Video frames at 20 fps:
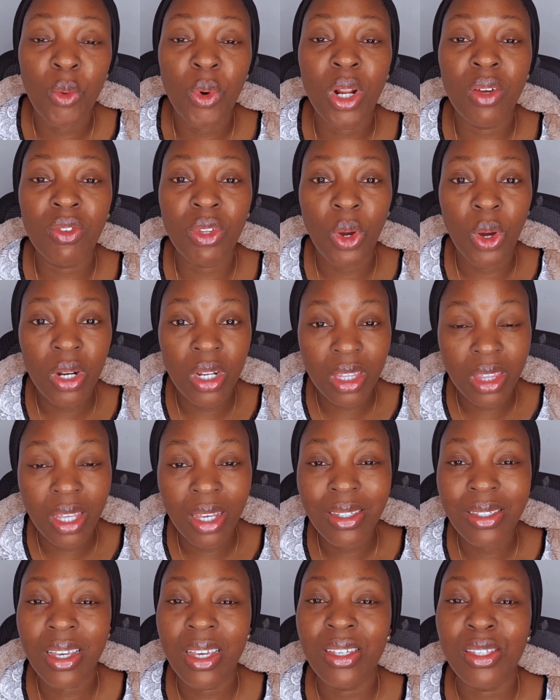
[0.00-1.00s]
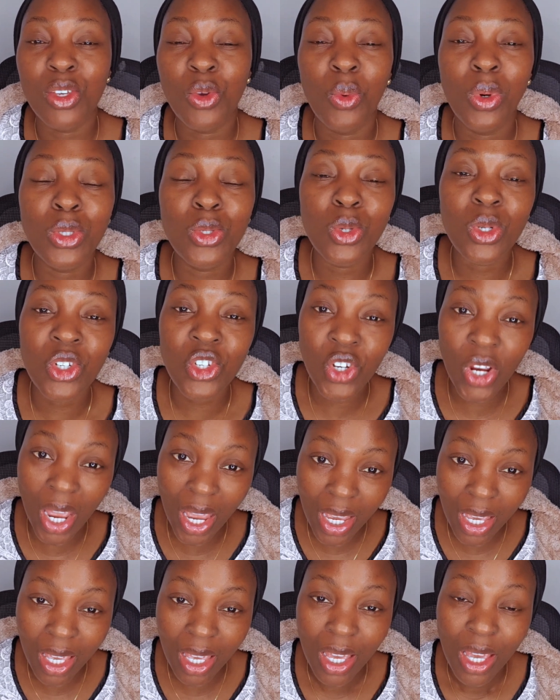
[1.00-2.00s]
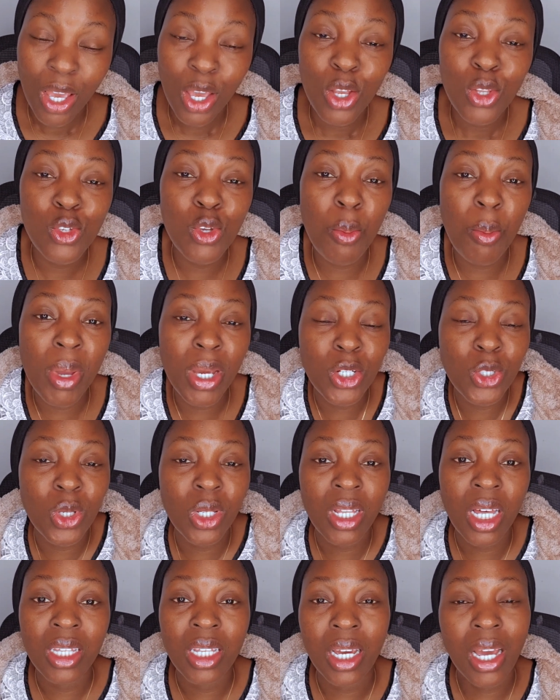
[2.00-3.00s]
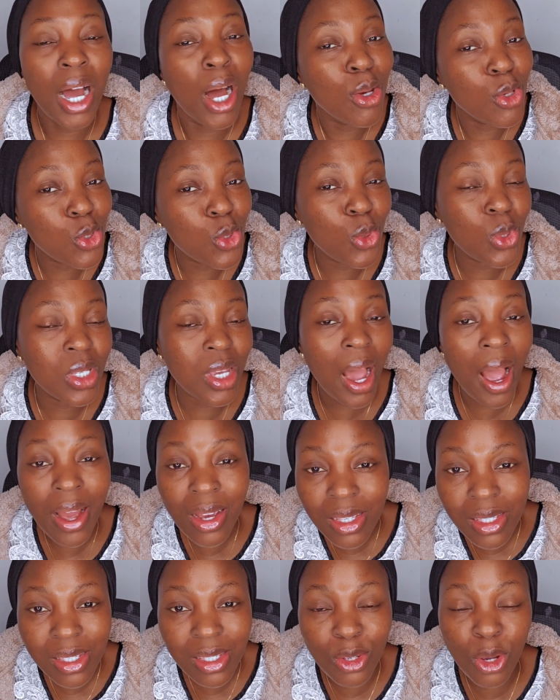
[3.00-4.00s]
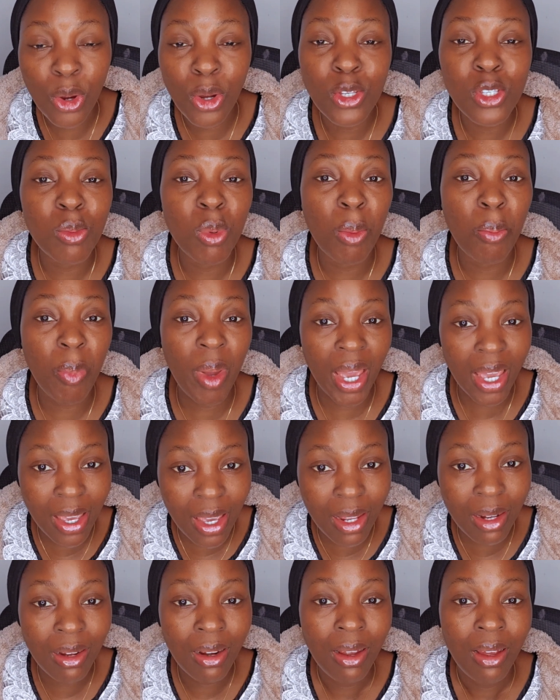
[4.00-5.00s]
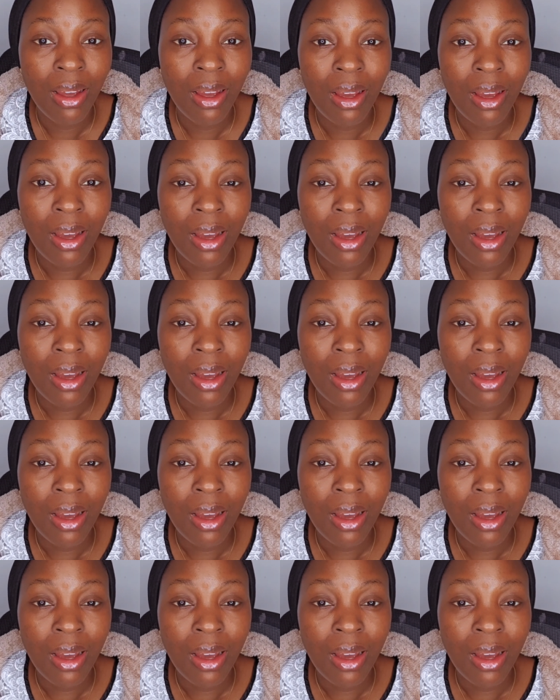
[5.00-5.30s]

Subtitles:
And one of the other things is you want to check to make sure that the council tax you're going to be paying